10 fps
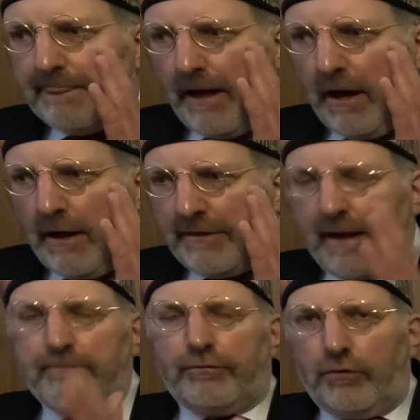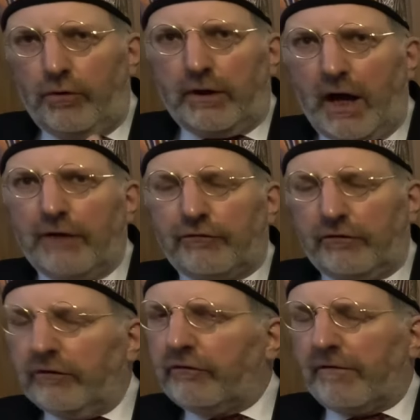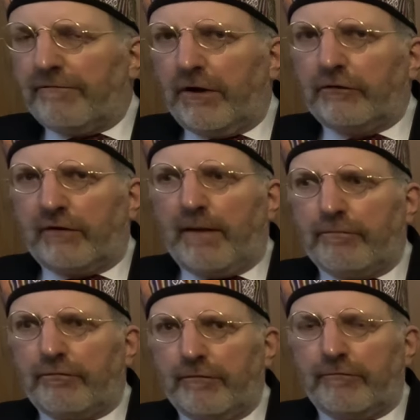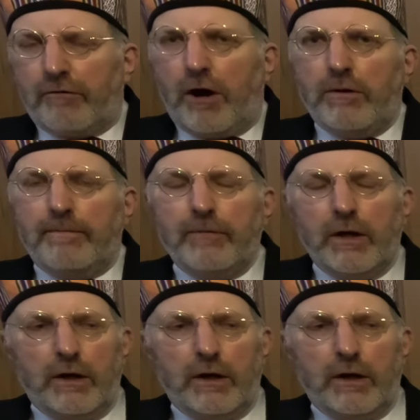the Emperor Augustus, the first emperor of Rome,